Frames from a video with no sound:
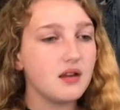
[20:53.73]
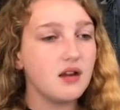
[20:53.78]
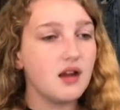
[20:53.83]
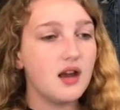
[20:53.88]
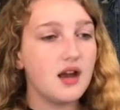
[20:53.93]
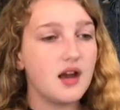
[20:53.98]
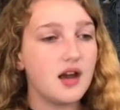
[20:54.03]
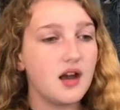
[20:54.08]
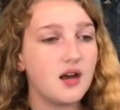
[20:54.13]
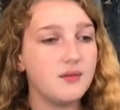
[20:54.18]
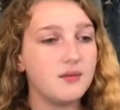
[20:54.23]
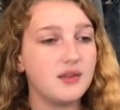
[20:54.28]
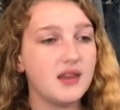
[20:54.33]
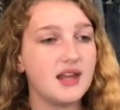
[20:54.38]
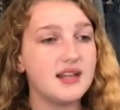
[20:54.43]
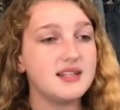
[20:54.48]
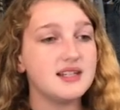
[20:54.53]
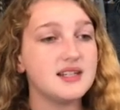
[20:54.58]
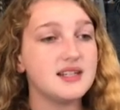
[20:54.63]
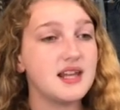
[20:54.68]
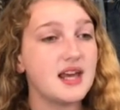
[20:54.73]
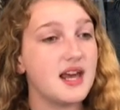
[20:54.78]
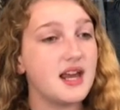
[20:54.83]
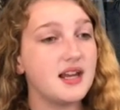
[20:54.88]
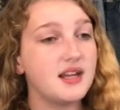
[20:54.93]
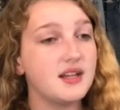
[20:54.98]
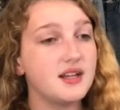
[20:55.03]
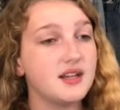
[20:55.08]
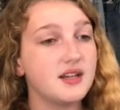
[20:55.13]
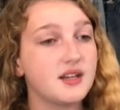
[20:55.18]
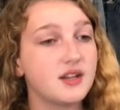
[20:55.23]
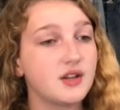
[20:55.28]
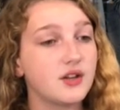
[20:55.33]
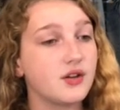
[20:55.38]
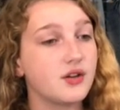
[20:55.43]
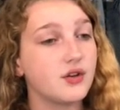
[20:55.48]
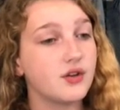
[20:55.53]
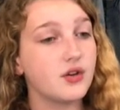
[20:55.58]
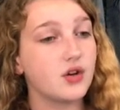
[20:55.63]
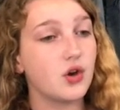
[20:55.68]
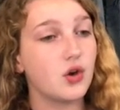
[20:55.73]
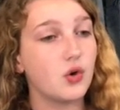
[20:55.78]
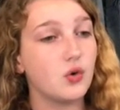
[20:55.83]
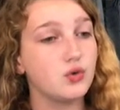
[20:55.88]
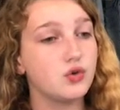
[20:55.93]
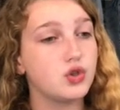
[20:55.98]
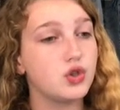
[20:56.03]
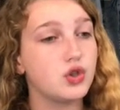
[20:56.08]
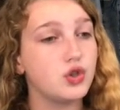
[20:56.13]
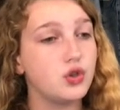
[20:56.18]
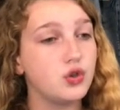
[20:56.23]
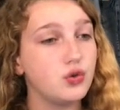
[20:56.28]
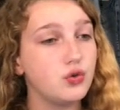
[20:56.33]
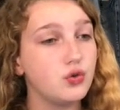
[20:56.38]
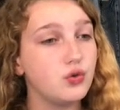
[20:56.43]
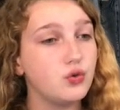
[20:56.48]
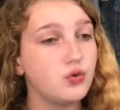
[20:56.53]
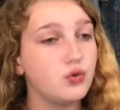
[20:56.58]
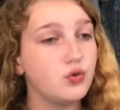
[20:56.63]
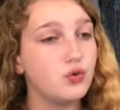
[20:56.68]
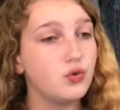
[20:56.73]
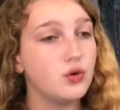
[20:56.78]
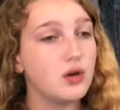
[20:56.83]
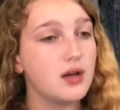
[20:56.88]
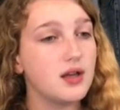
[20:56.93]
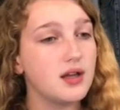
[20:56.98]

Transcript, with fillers: Um, let's then go to,